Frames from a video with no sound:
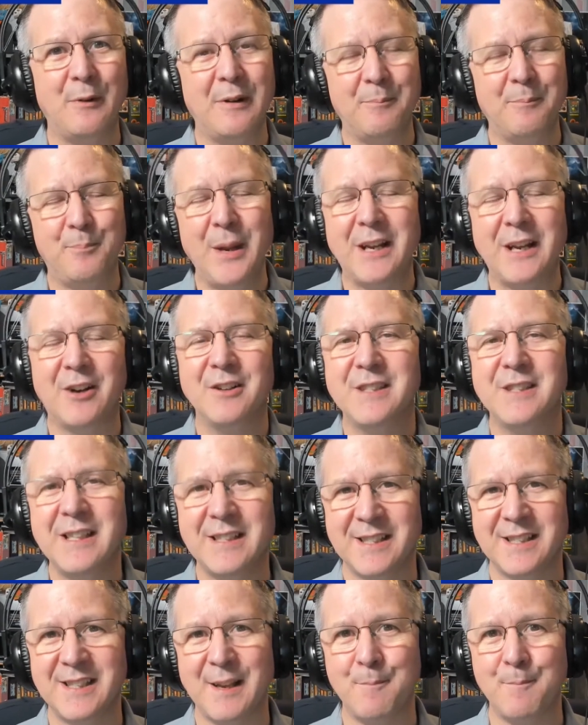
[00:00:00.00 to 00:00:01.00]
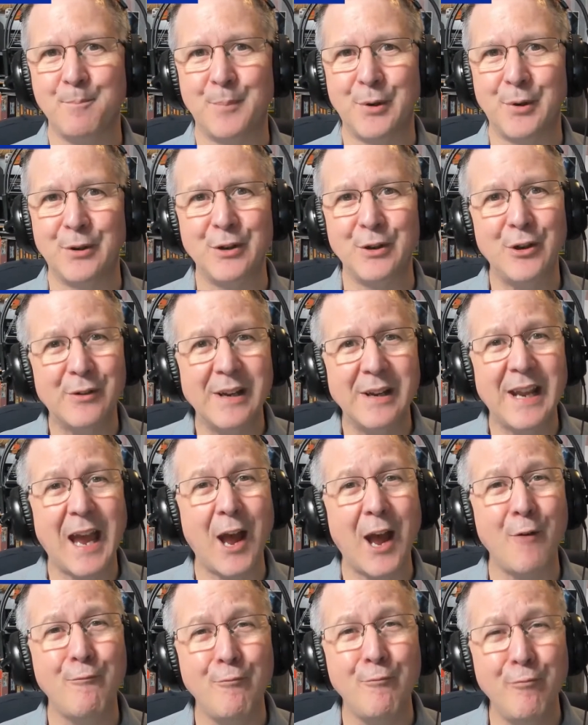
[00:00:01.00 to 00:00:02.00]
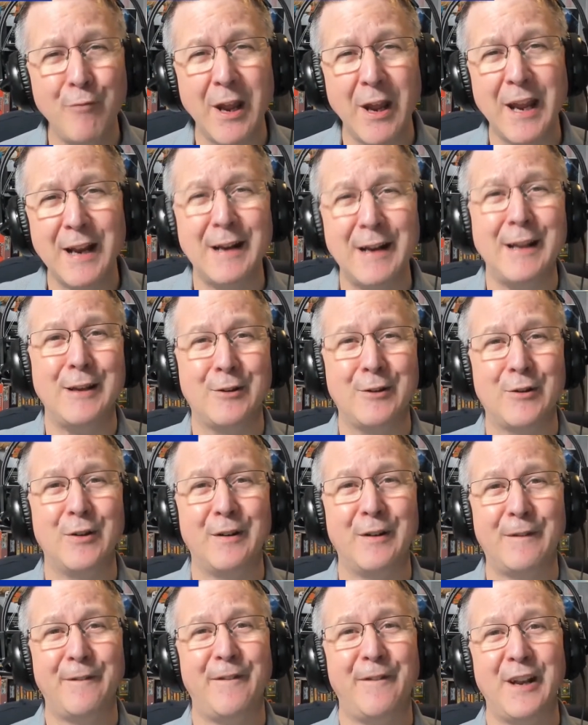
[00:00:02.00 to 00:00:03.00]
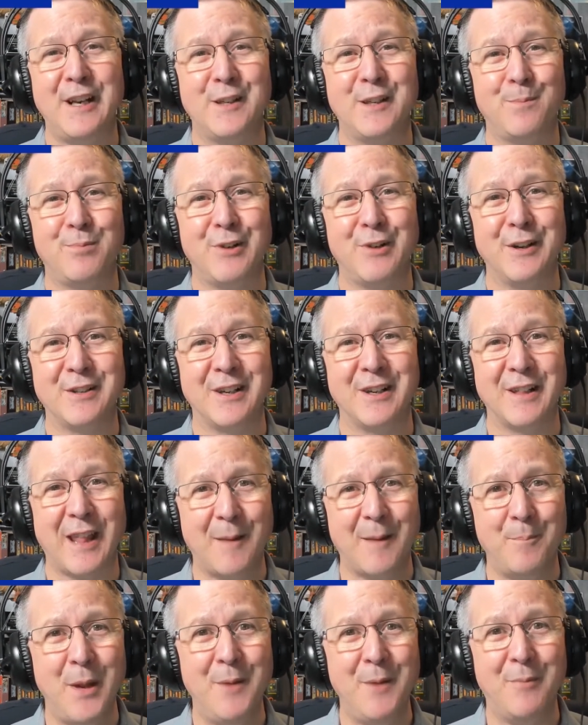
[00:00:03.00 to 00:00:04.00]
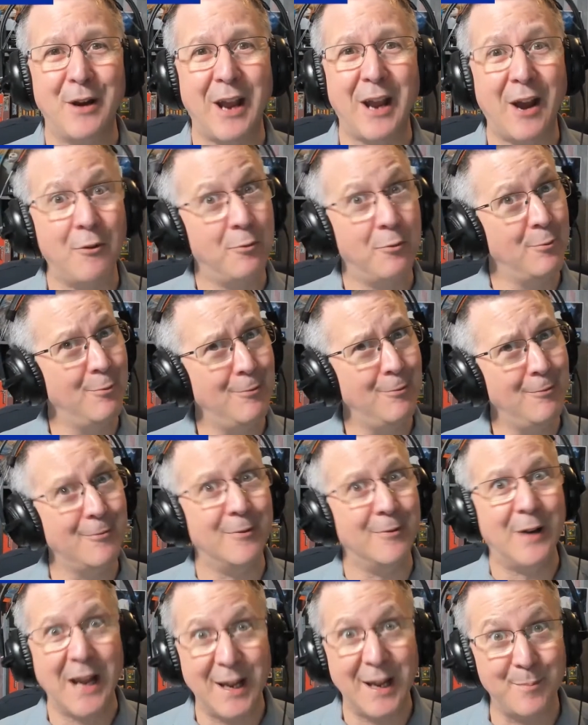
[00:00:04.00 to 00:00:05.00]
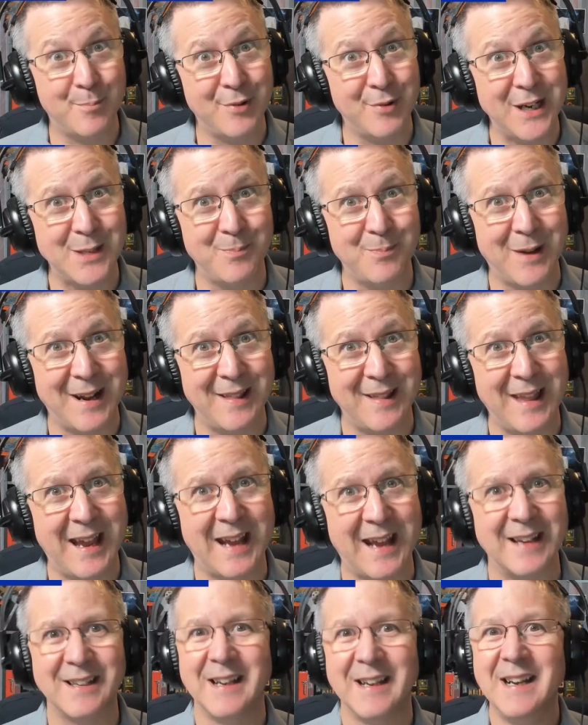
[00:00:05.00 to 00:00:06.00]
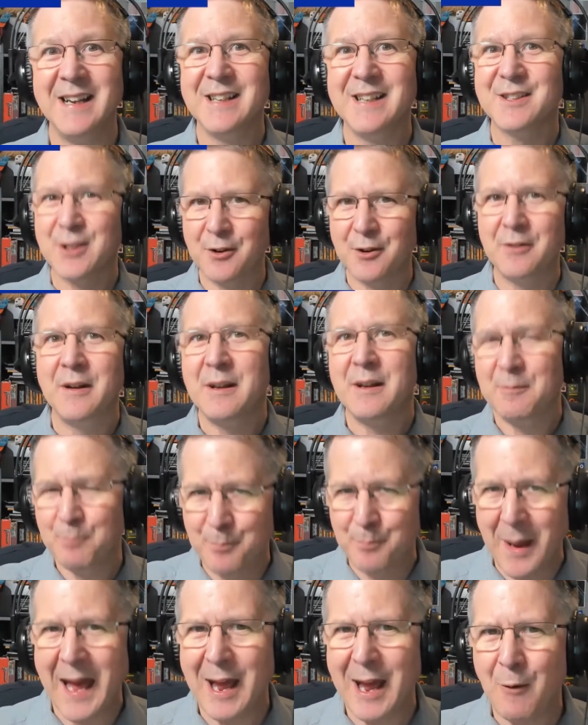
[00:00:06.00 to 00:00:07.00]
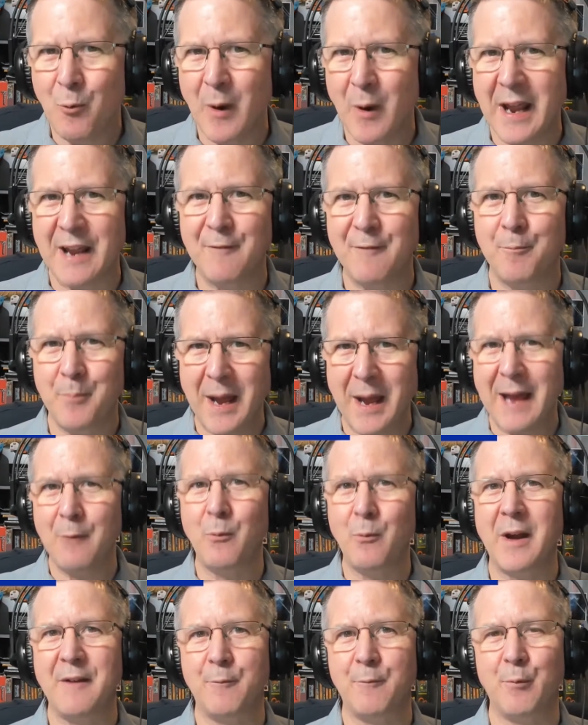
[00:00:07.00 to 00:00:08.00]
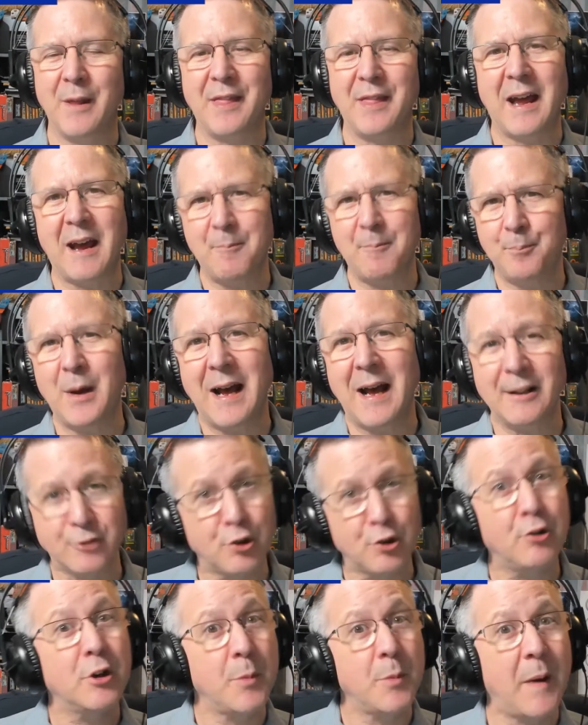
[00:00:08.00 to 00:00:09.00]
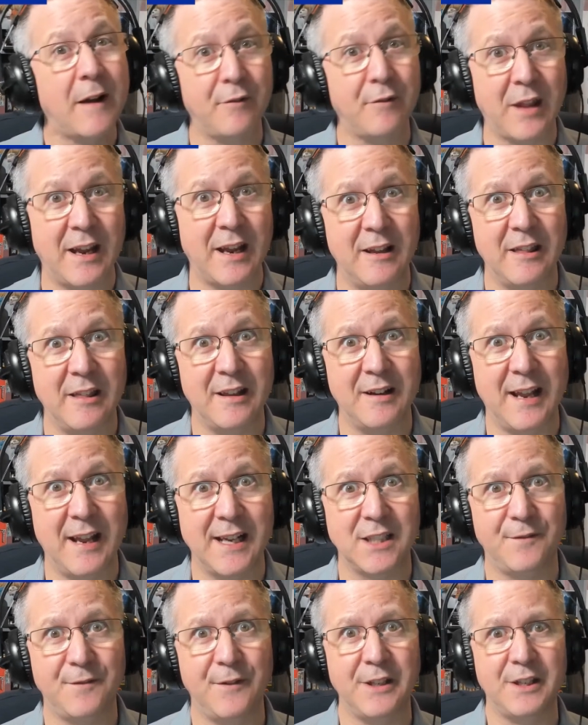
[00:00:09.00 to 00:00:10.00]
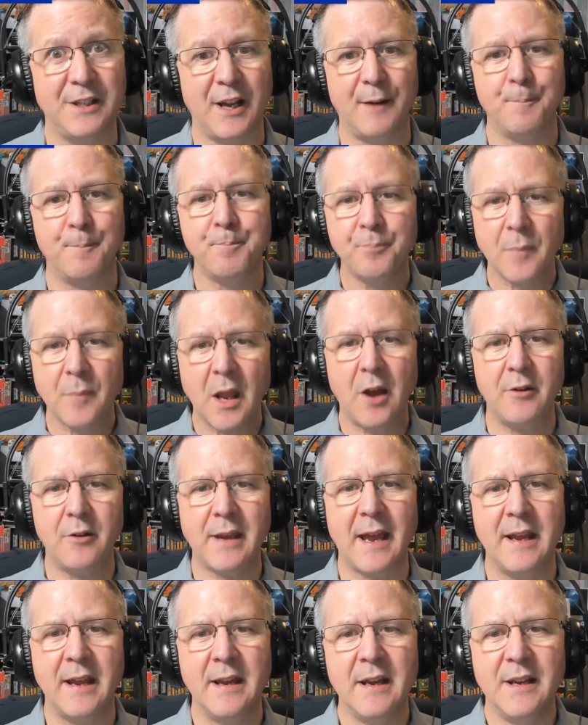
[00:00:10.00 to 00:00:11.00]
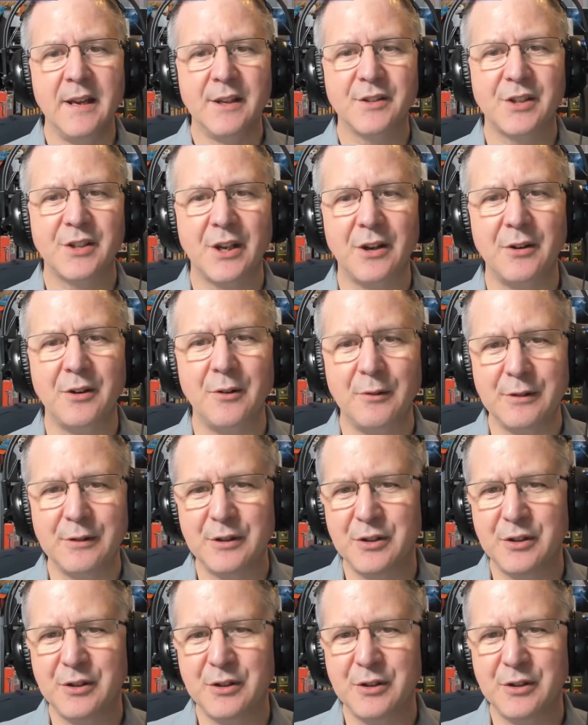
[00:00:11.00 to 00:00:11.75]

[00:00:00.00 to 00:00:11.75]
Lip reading: because it's simple you can get a really good finished product that people go, ooh, impressed by that. So bear with that, but I'll talk about that in the next video. Okay, so